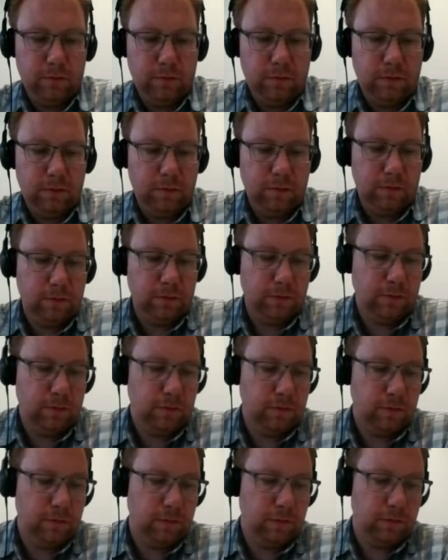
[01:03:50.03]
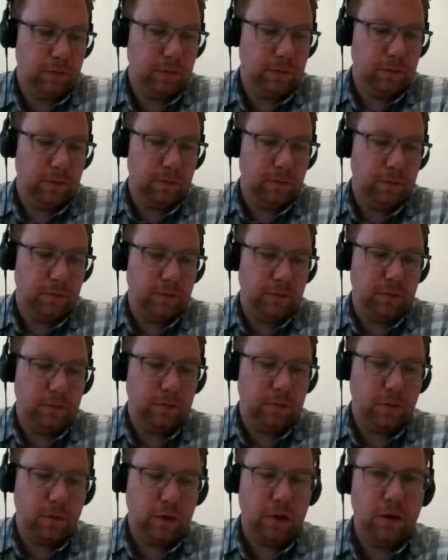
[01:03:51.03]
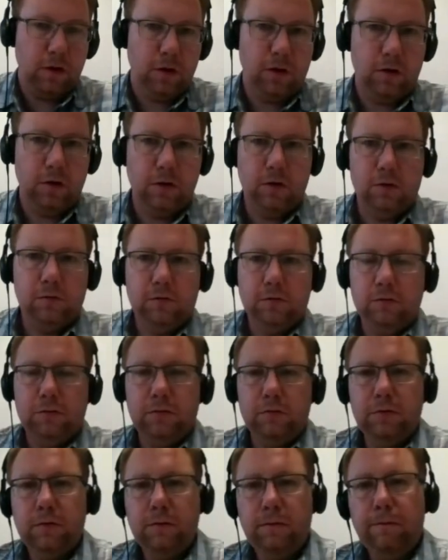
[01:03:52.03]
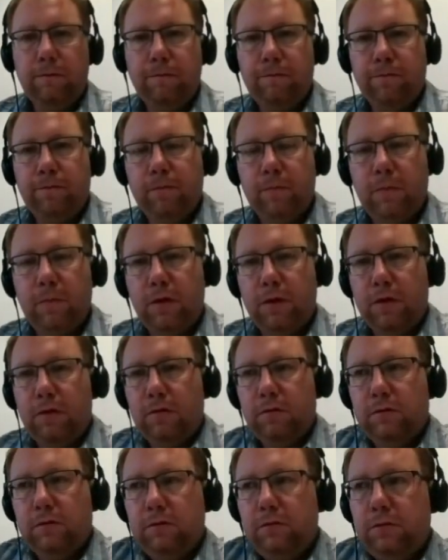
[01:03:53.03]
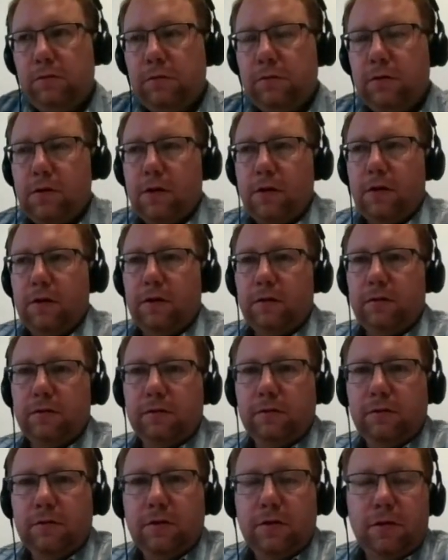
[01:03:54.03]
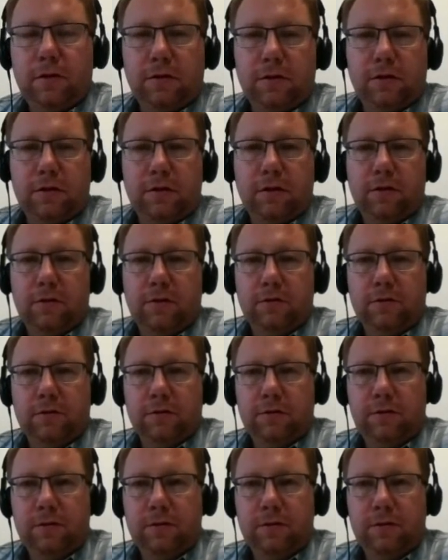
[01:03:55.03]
becomes a part of the official spec, what is the beyond ECMAScript 2021?